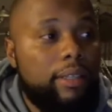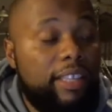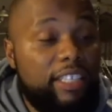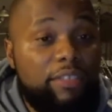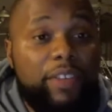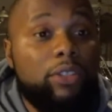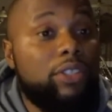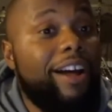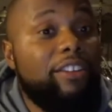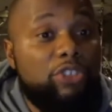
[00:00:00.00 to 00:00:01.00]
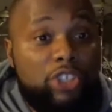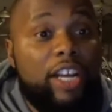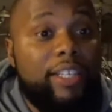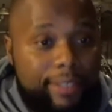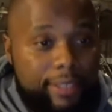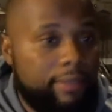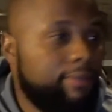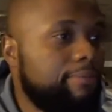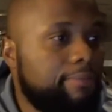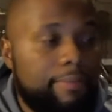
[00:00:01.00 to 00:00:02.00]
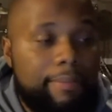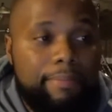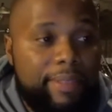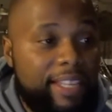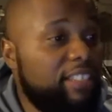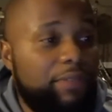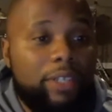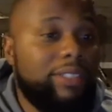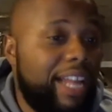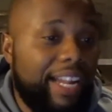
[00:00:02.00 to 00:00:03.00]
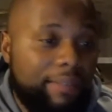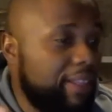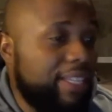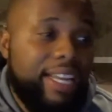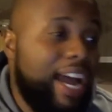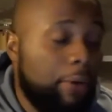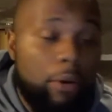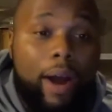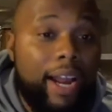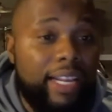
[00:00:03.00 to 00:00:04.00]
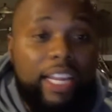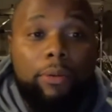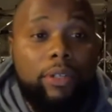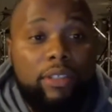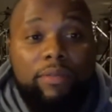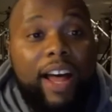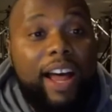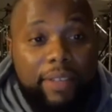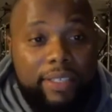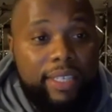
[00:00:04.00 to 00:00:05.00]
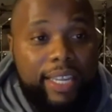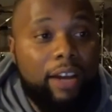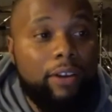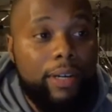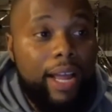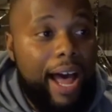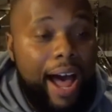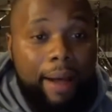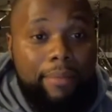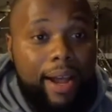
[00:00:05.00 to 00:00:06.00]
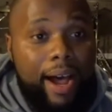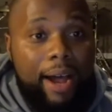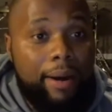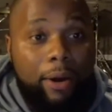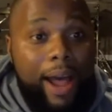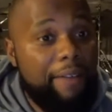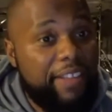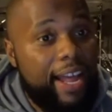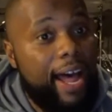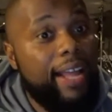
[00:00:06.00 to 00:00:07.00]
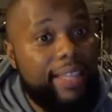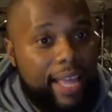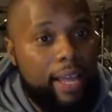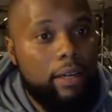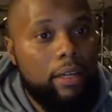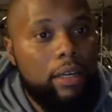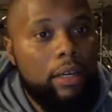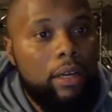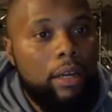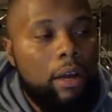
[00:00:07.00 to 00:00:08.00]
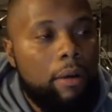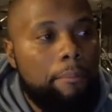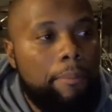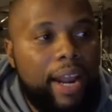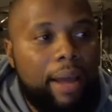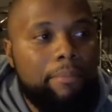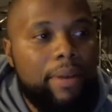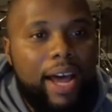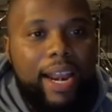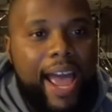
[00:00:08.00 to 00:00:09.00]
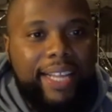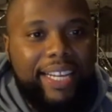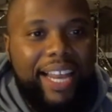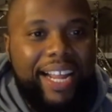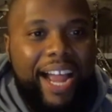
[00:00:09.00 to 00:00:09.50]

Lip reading: This feels unjust. This feels like if this guy were white, he would survive this encounter. I don't have to hide that, but I'm not acting like I